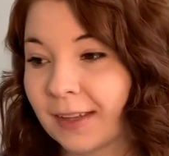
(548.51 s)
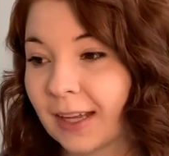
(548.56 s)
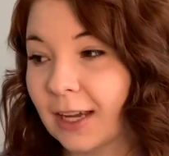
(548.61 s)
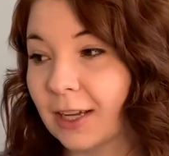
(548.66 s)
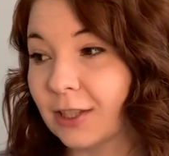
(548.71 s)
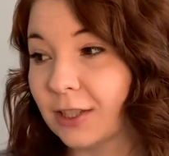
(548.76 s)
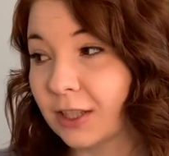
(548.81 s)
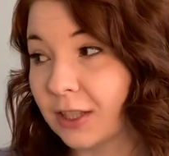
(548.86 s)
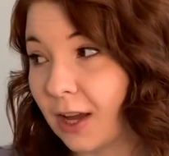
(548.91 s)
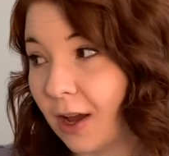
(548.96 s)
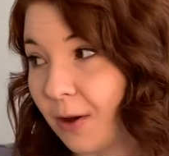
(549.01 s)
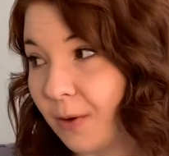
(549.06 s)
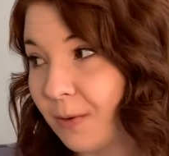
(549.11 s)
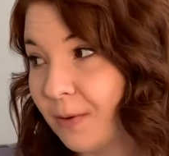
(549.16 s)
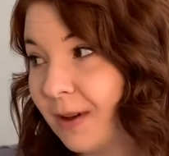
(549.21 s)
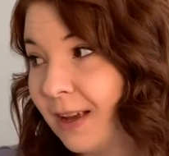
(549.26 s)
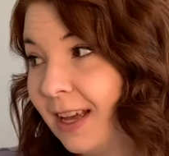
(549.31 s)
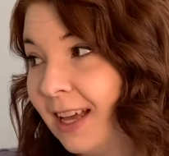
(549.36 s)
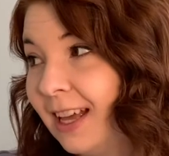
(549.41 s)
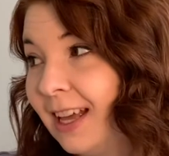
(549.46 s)
So
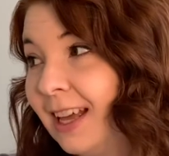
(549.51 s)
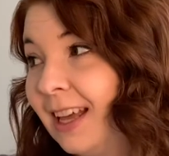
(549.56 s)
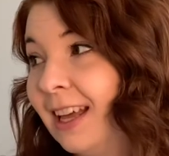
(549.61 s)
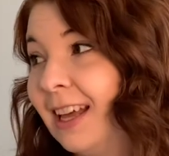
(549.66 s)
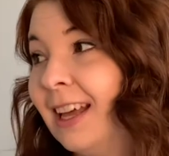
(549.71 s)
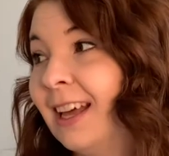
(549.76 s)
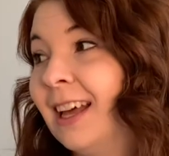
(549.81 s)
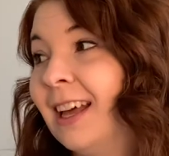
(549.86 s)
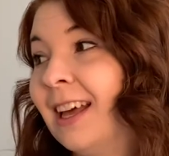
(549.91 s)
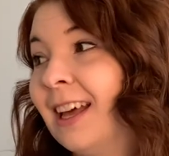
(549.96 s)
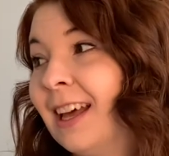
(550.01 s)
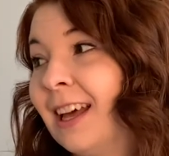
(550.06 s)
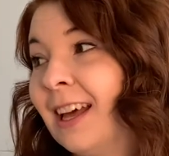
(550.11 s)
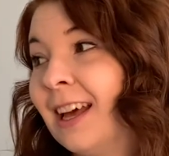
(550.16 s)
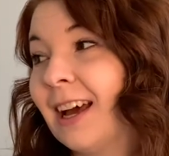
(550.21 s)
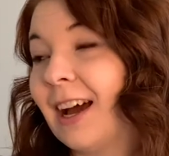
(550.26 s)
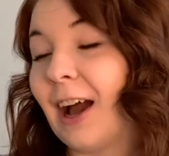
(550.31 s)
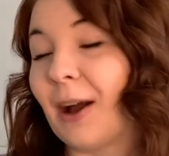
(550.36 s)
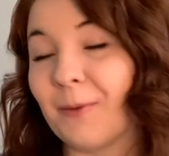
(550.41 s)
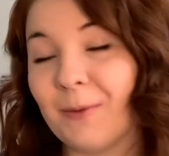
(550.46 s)

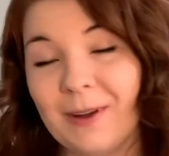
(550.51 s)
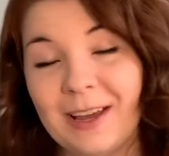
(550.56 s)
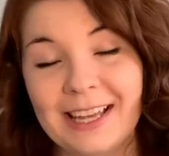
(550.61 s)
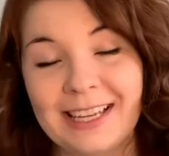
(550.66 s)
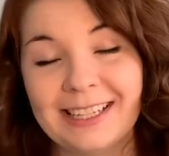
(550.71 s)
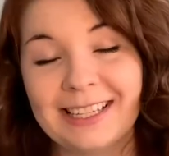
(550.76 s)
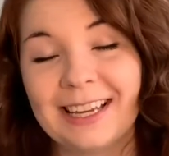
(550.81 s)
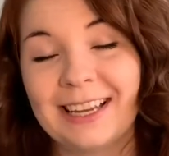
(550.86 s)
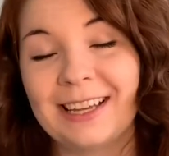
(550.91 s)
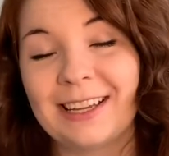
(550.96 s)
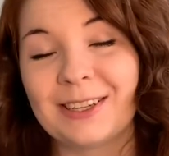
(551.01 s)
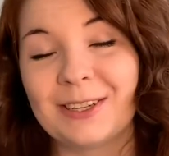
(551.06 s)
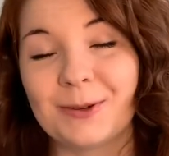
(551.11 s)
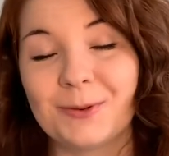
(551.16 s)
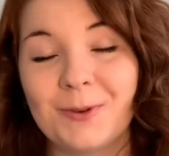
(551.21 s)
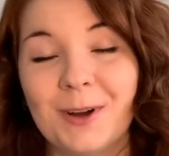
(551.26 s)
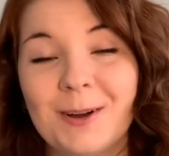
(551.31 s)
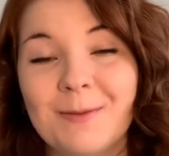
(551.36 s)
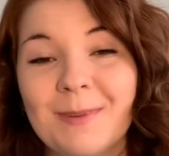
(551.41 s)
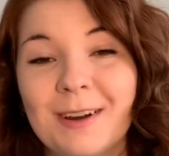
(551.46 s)
I went to
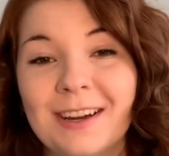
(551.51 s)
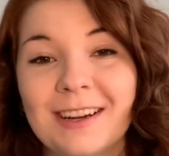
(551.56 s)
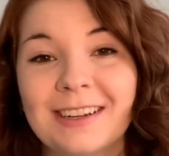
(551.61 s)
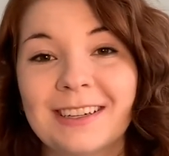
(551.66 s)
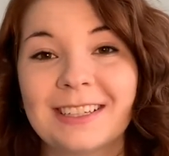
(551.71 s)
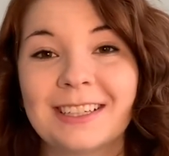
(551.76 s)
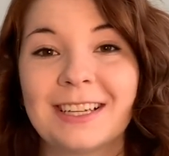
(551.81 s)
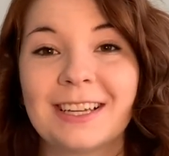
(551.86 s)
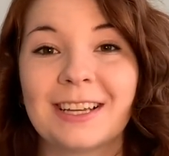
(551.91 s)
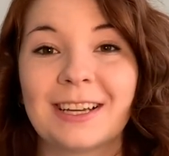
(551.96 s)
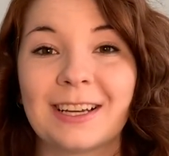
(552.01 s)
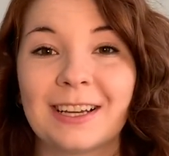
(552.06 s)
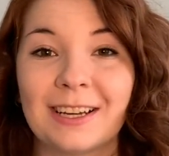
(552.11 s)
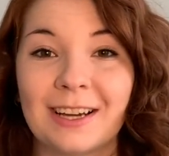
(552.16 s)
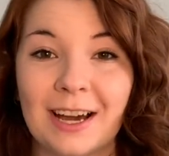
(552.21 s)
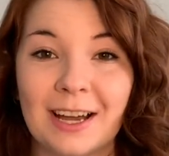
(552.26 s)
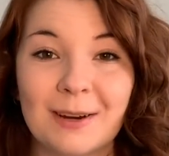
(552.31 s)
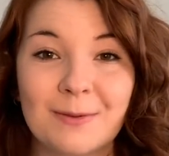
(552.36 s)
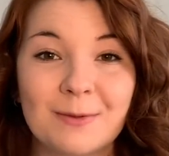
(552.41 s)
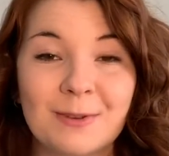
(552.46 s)
Walmart,
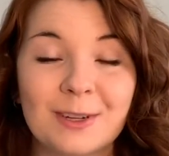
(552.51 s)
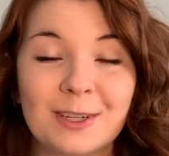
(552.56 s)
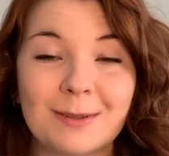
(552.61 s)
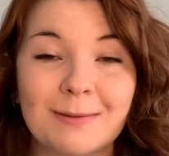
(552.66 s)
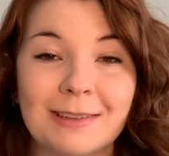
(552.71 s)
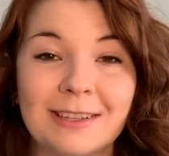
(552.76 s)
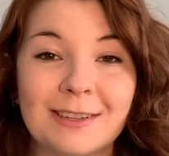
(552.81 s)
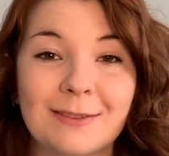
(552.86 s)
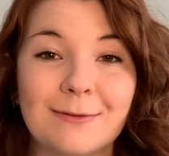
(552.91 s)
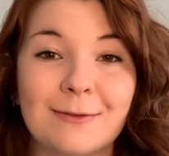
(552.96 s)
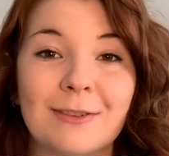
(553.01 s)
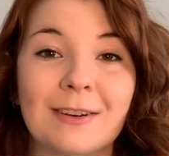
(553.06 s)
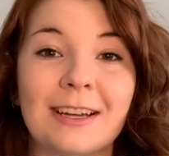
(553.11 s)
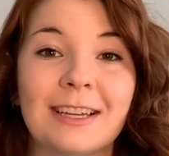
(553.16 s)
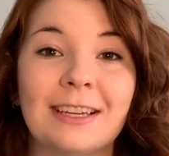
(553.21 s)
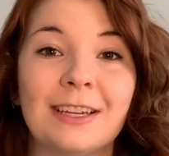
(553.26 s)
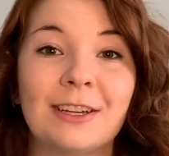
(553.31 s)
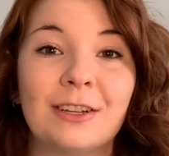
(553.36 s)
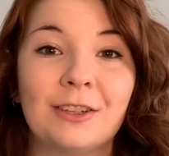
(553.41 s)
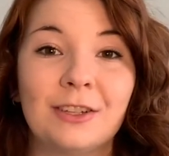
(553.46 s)
got a more expensive
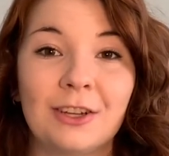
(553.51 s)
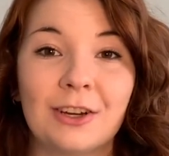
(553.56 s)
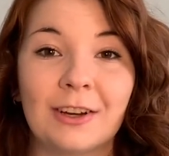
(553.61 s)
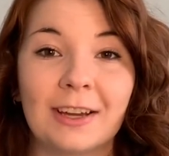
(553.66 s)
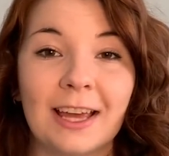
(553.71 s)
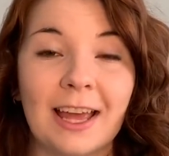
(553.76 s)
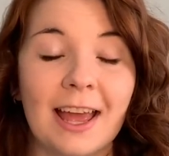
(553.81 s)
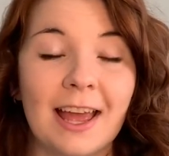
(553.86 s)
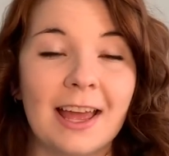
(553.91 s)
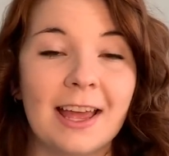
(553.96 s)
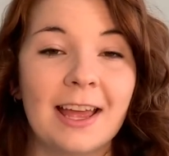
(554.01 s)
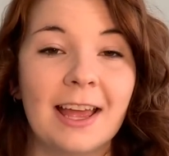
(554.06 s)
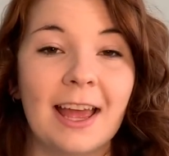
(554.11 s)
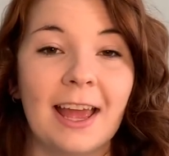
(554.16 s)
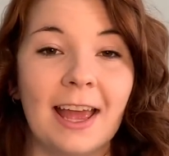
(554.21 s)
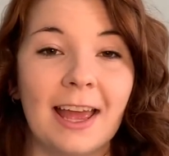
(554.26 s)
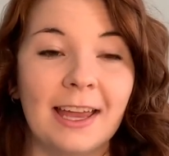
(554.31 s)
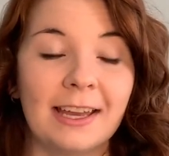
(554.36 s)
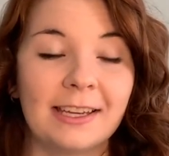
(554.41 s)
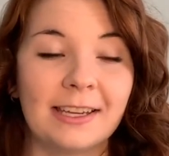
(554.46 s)
one, took it,
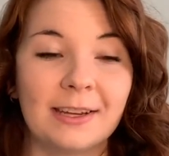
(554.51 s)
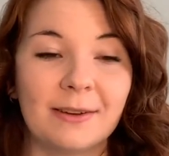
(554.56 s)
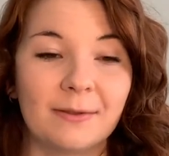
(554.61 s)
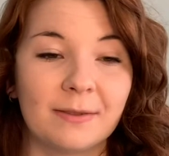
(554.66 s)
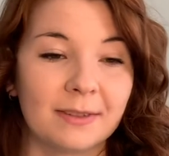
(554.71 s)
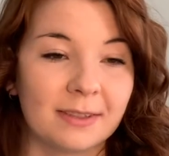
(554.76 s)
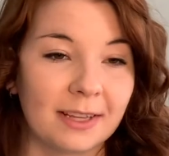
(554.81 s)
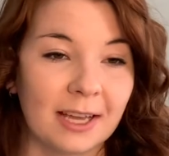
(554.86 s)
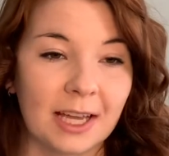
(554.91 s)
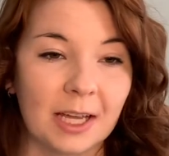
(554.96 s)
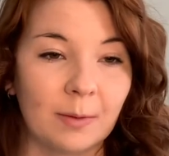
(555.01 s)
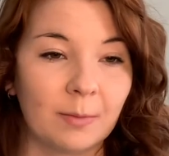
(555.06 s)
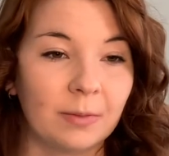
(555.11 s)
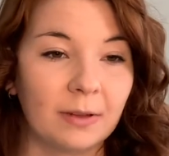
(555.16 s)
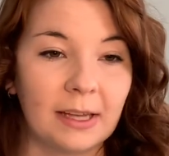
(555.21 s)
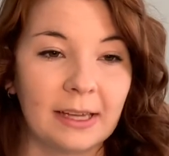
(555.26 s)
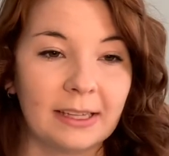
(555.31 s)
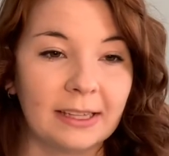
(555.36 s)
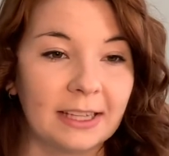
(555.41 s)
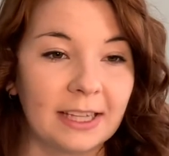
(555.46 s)
and it was like
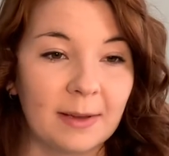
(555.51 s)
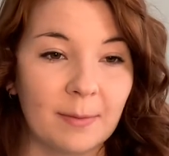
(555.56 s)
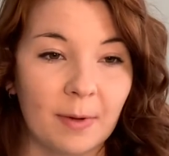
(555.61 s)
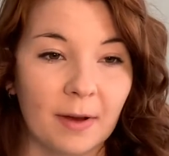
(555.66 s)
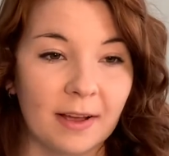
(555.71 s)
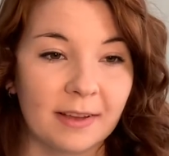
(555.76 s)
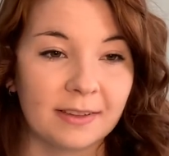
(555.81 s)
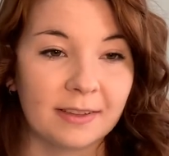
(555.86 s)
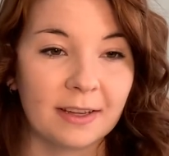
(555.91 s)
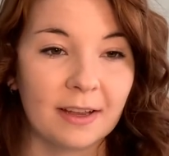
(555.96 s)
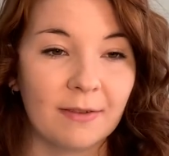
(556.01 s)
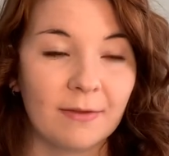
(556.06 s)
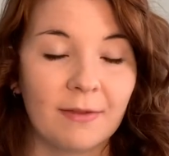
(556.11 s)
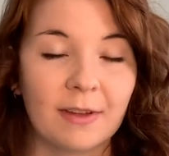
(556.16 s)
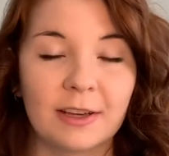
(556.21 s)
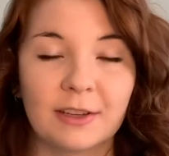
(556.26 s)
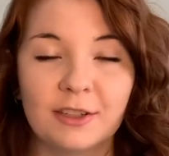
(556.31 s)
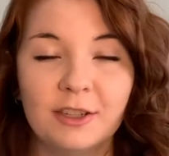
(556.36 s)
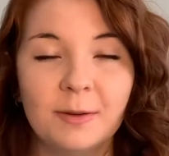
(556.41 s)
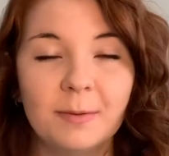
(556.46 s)
blatantly positive.
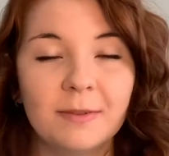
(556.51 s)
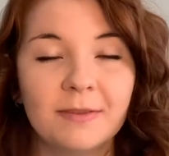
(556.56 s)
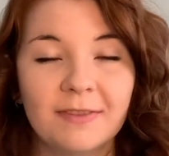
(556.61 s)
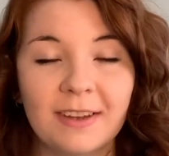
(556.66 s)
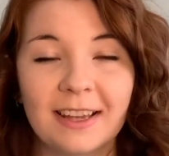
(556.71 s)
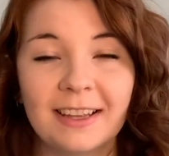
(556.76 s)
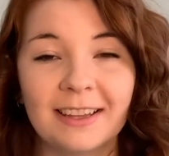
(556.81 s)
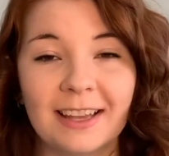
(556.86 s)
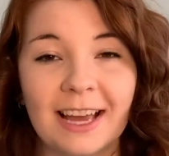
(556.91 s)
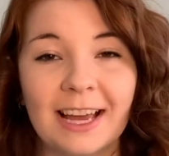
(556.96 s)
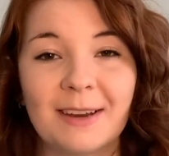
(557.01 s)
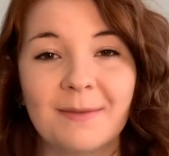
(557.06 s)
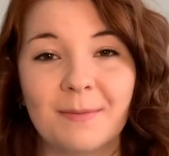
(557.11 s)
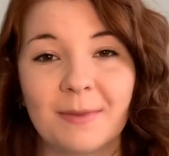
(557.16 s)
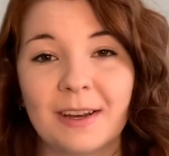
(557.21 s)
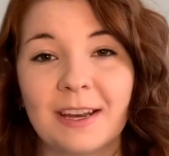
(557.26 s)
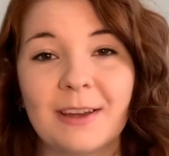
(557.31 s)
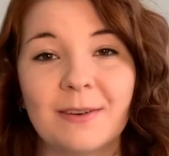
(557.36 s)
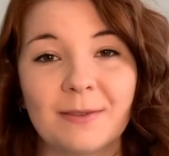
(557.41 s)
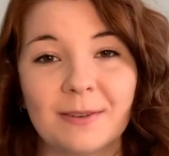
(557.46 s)
Like super faint line,
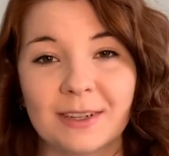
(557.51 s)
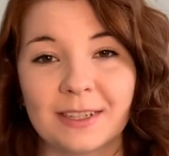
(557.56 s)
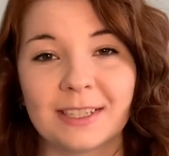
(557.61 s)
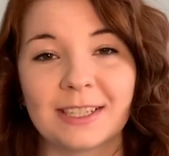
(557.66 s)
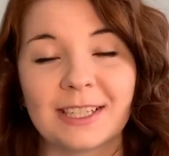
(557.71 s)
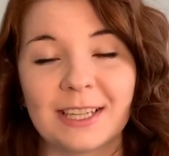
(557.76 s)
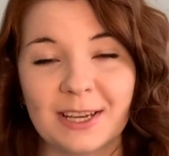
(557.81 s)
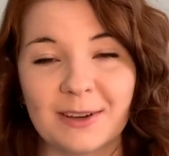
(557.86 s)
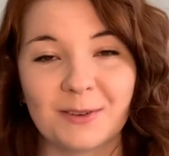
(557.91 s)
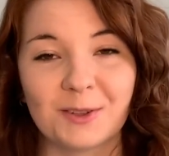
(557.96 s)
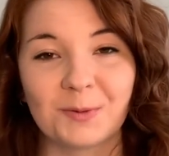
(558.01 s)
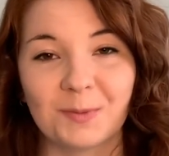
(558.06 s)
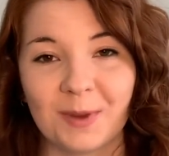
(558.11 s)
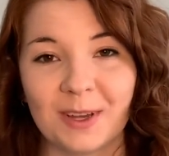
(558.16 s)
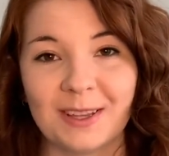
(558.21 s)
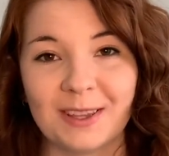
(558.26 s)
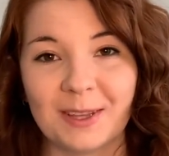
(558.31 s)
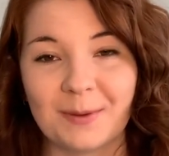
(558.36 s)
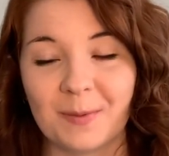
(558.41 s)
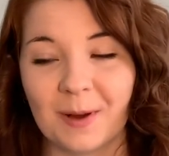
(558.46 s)
but it was it was
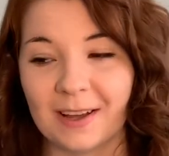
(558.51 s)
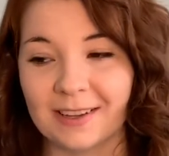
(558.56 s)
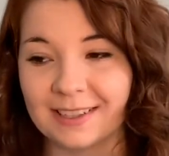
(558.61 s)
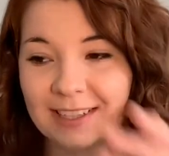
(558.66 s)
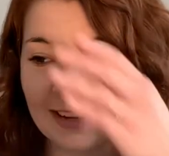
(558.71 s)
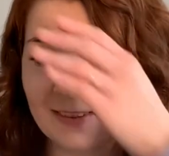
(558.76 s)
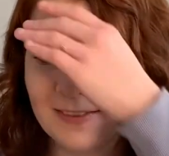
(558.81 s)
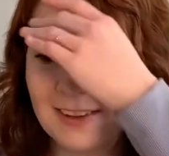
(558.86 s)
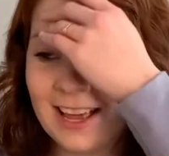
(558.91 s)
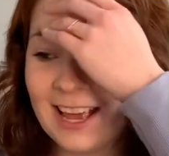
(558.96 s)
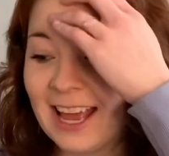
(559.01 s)
blatantly positive.